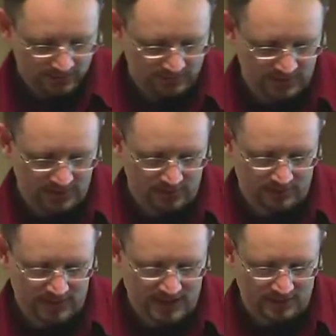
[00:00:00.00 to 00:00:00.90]
Because again,
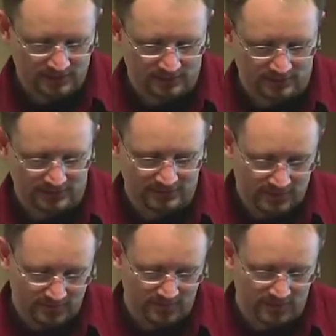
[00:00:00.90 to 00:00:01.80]
going back to
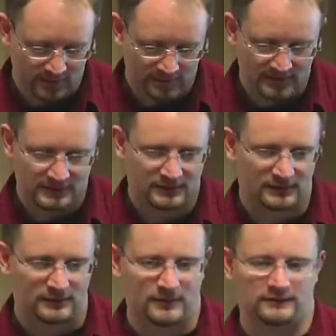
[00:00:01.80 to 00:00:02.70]
the software
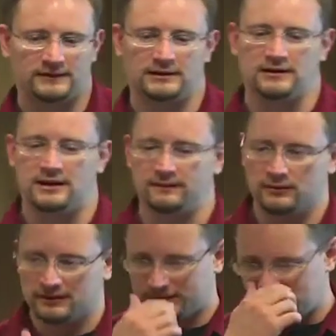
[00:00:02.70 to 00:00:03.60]
development, I've seen a
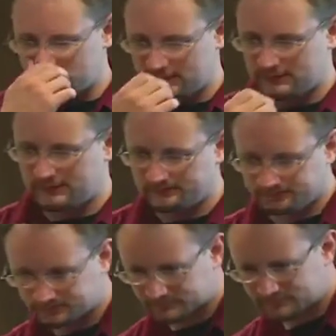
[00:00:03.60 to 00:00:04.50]
lot of
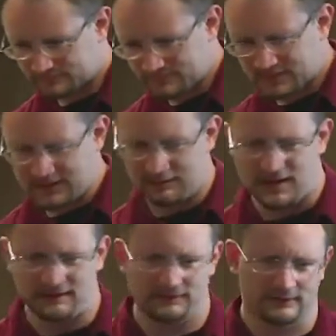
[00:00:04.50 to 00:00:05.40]
organizations,
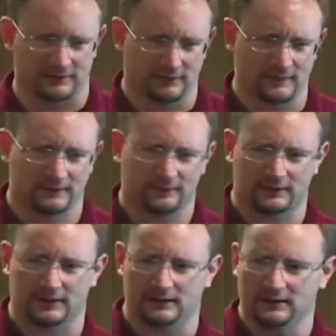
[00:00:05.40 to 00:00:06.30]
they pay for the
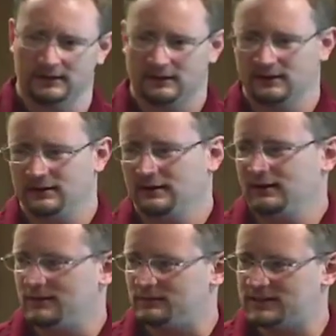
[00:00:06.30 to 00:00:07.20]
service for the
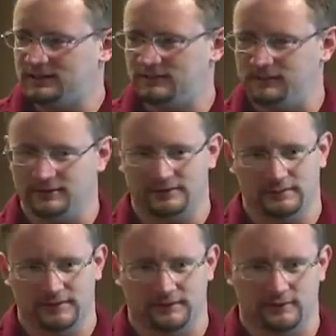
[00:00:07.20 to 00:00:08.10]
team to
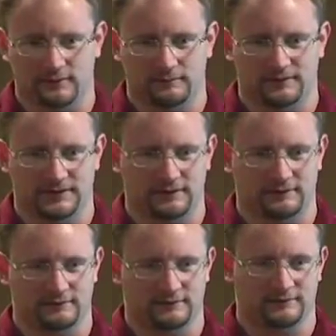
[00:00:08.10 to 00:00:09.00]
build something for them,
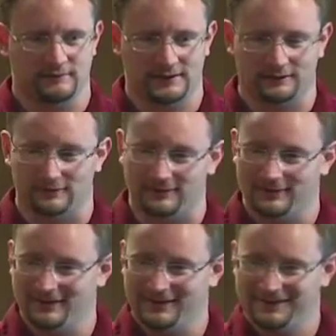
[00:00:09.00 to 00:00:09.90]
don't,
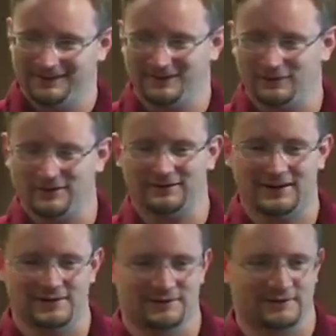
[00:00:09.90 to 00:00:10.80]
either the
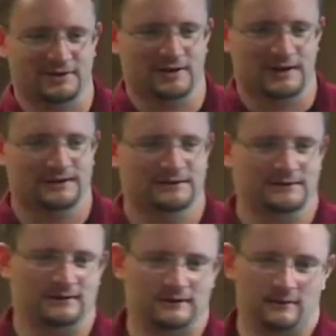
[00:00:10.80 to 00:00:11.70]
organization or the
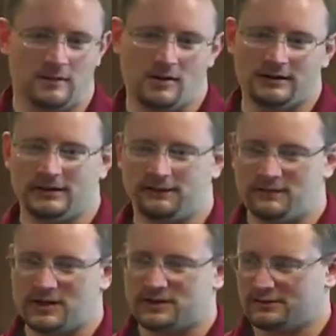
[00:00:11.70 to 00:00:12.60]
client doesn't give them all
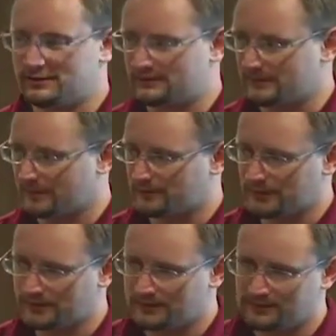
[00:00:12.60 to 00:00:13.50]
the information that the
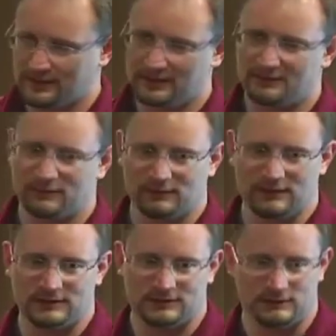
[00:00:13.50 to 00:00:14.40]
development team needs,
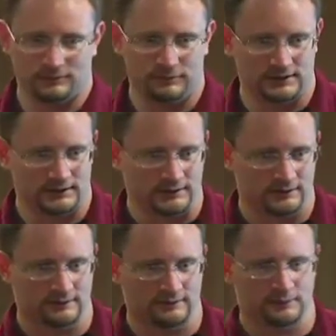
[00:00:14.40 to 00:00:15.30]
or they just don't put in
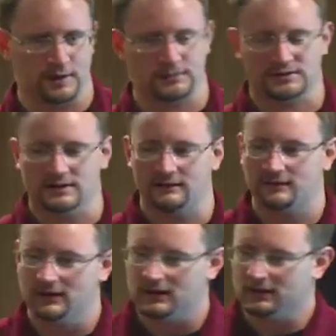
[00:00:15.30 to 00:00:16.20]
the proper
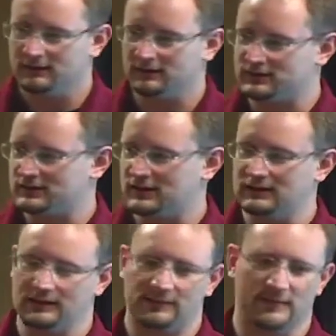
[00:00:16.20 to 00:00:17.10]
stuff, such as,
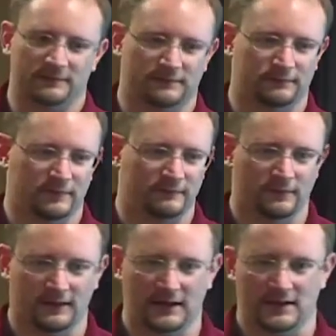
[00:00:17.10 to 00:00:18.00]
again, like FIPS
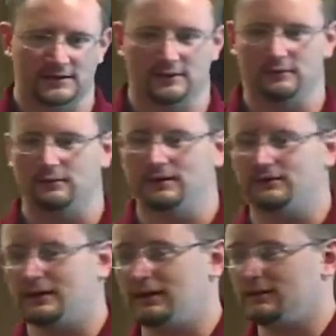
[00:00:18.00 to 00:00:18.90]
140-2
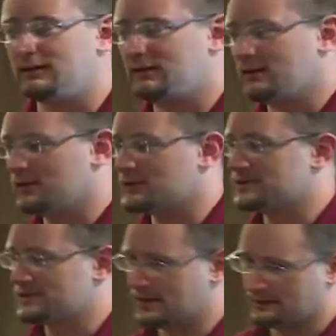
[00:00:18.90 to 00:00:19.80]
is a
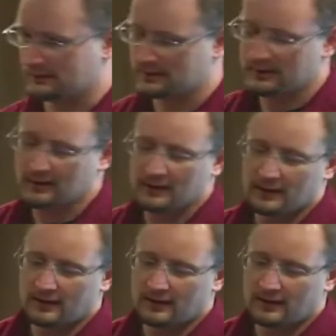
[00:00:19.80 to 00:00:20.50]
encryption standard.